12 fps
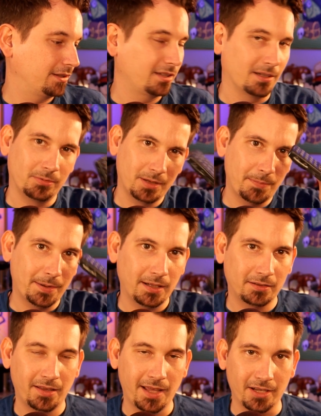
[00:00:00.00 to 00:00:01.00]
we'll get
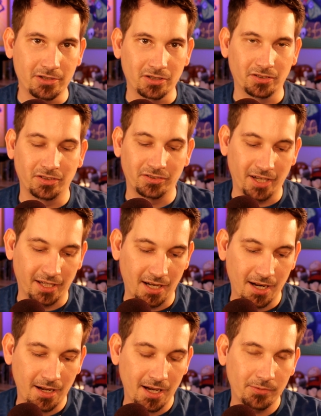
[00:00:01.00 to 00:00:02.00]
back to that in just a
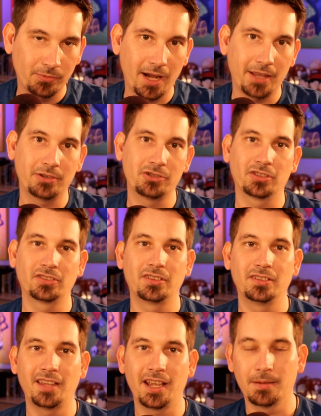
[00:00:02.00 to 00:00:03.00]
second. I'd rather just
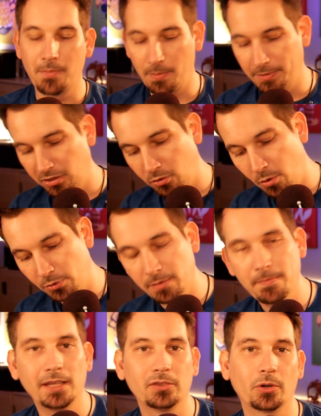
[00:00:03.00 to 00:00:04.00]
take a moment to quote
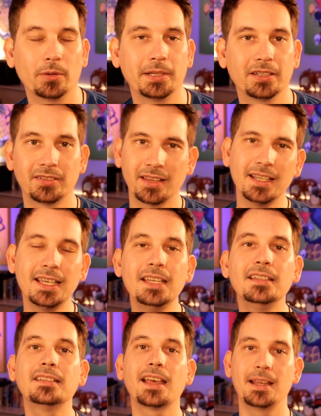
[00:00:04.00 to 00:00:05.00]
the mentor, because I think
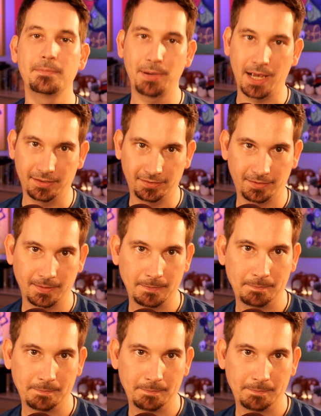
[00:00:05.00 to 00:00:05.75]
he said it best.